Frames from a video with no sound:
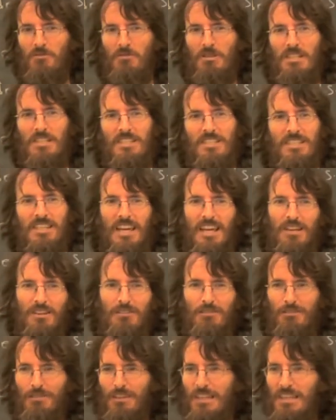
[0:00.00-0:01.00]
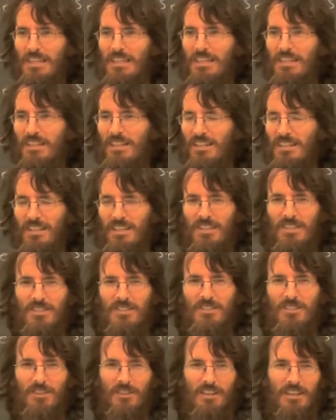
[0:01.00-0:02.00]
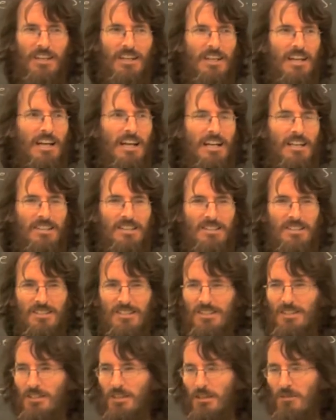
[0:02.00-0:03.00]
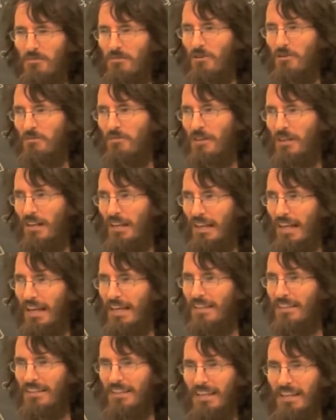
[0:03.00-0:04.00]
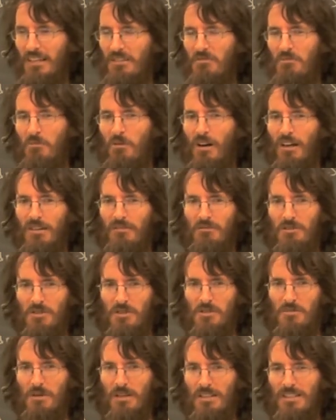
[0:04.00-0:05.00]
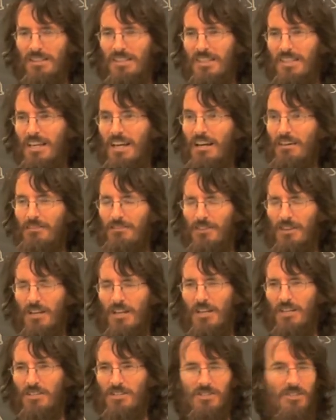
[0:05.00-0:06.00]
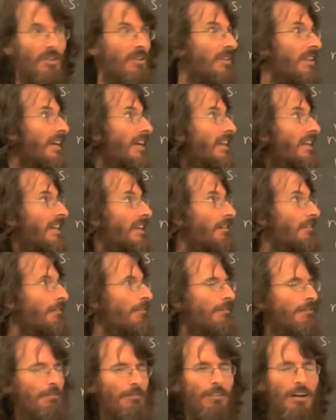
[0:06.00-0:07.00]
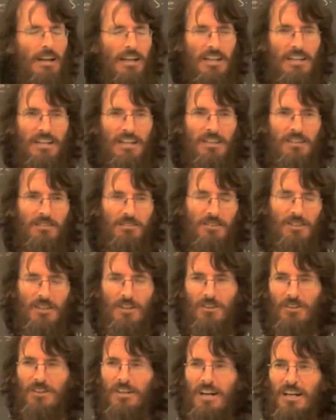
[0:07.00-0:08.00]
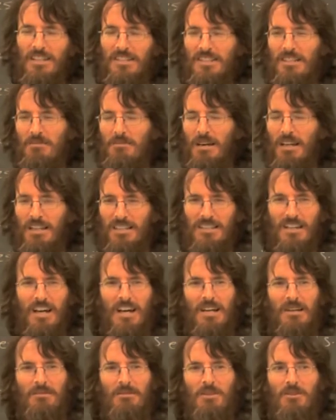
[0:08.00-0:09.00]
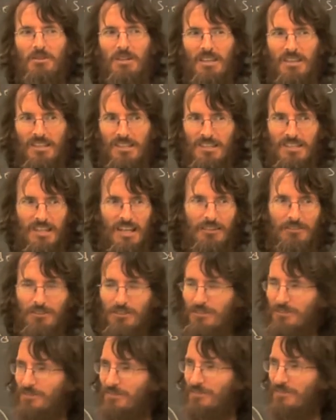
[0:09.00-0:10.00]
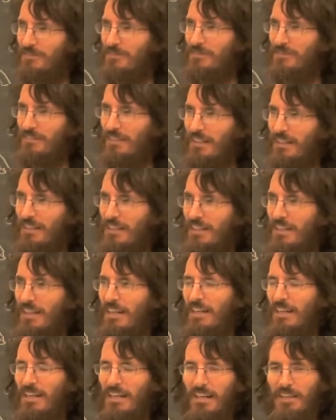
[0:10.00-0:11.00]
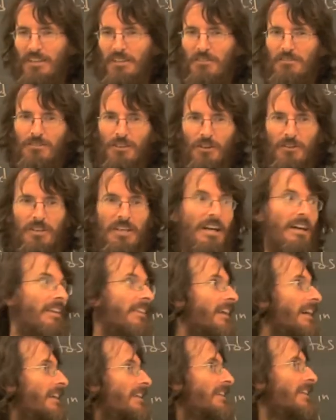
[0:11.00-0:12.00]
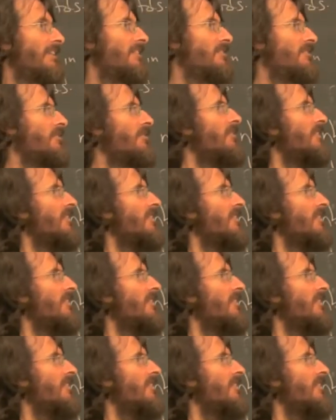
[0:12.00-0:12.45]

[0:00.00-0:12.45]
rescale v so that it has the appropriate length 1 with respect to df, so that in a constant amount of time you hit this level, right? And then you flow down, and that gets you.